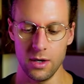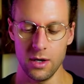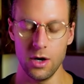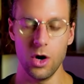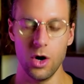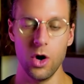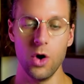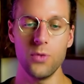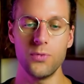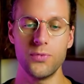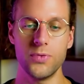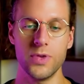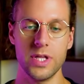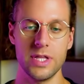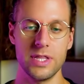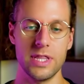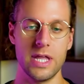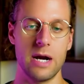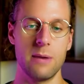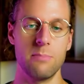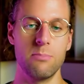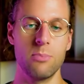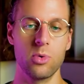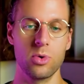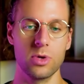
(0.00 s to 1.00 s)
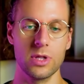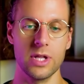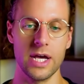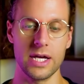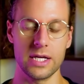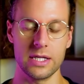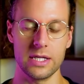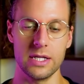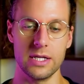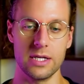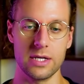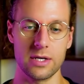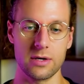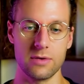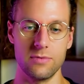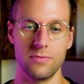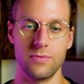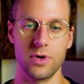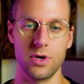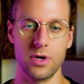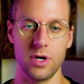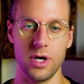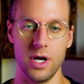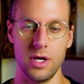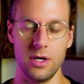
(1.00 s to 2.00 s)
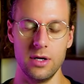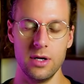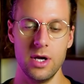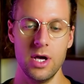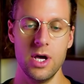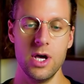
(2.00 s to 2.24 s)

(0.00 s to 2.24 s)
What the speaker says: hopefully that I'm more likely to convert on.